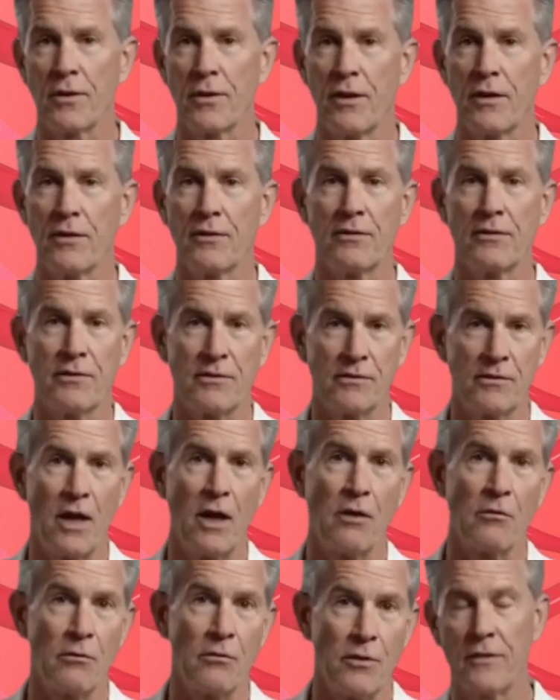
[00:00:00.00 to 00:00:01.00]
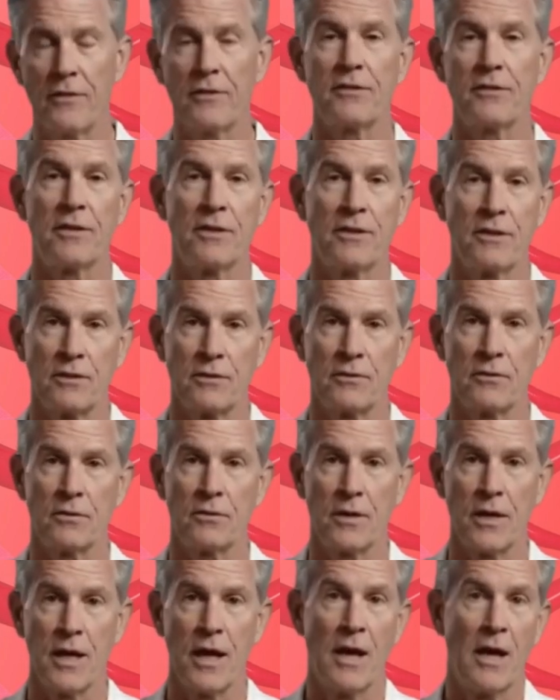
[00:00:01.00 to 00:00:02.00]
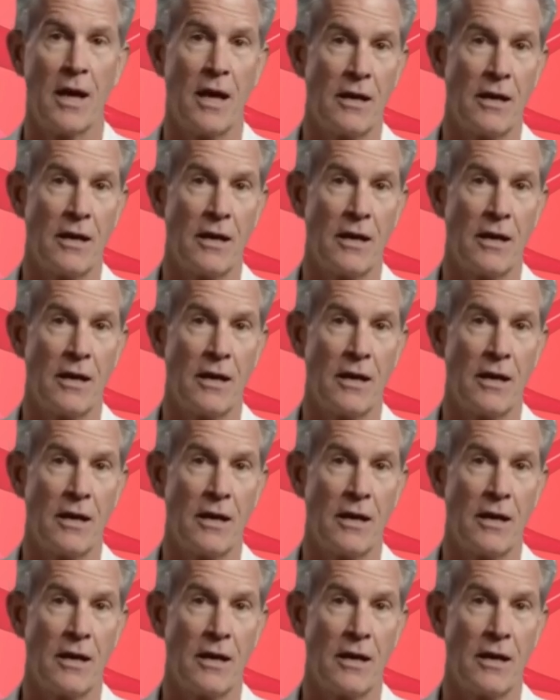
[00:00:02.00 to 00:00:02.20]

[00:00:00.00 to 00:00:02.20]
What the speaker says: If poor circulation is confirmed,